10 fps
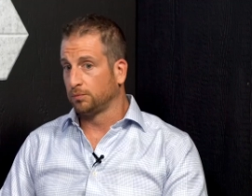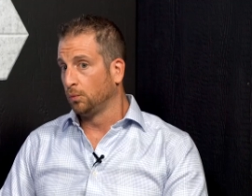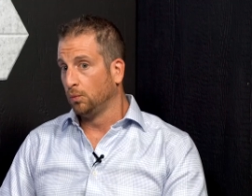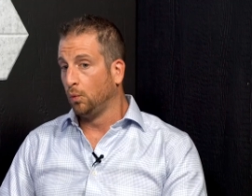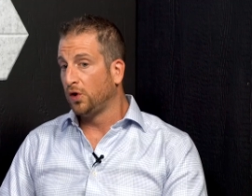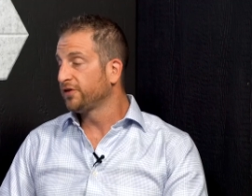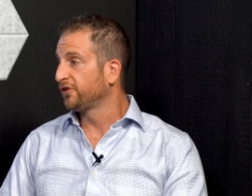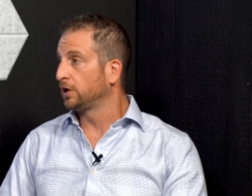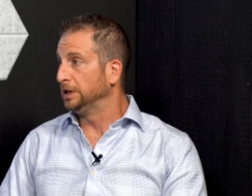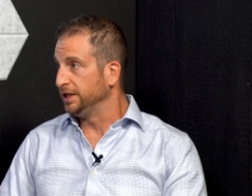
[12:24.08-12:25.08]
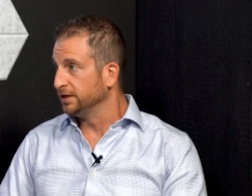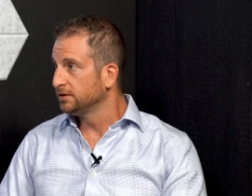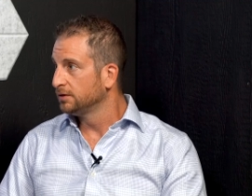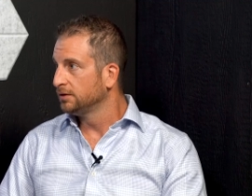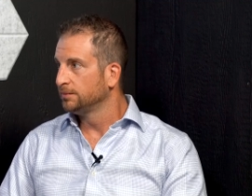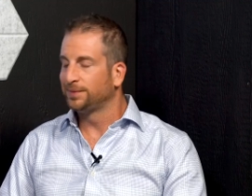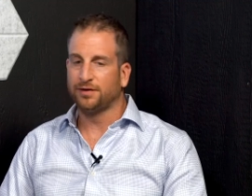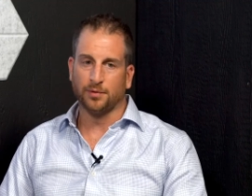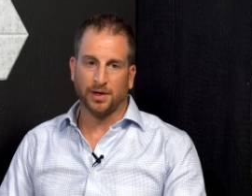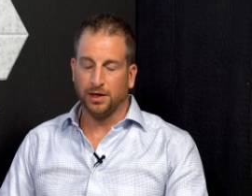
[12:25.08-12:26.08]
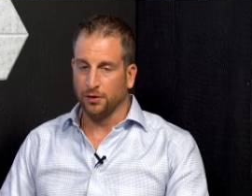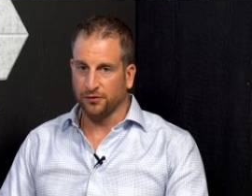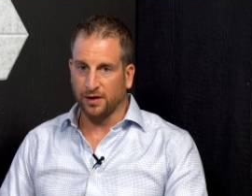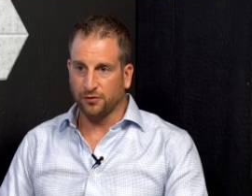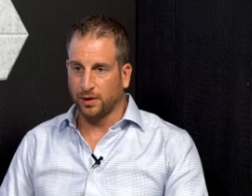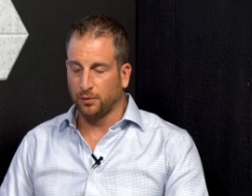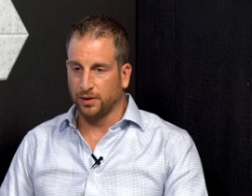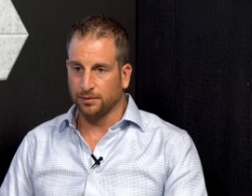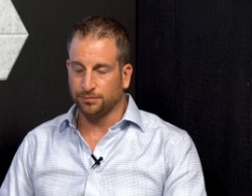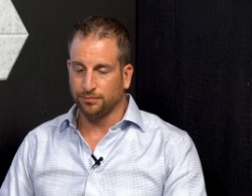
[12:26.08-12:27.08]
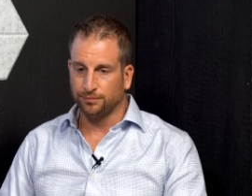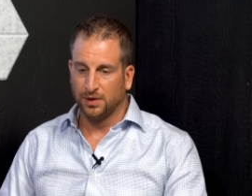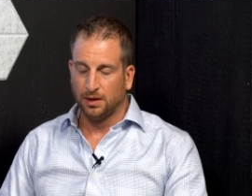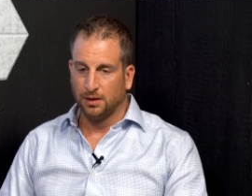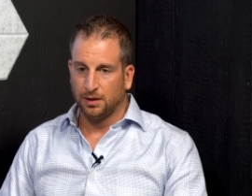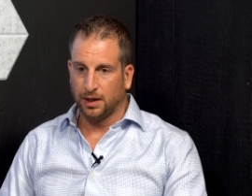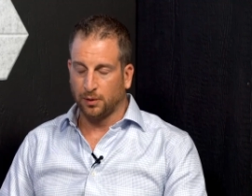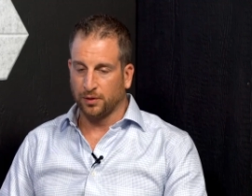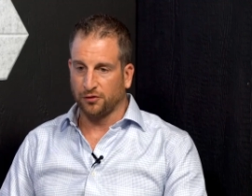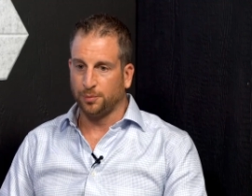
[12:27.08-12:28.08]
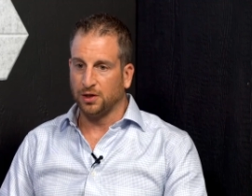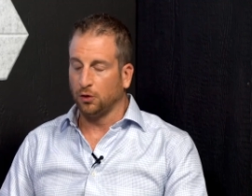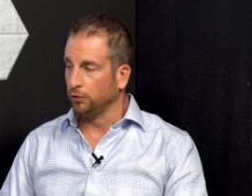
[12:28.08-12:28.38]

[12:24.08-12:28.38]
It's one is a clean, but everybody knows that. So I don't want to speak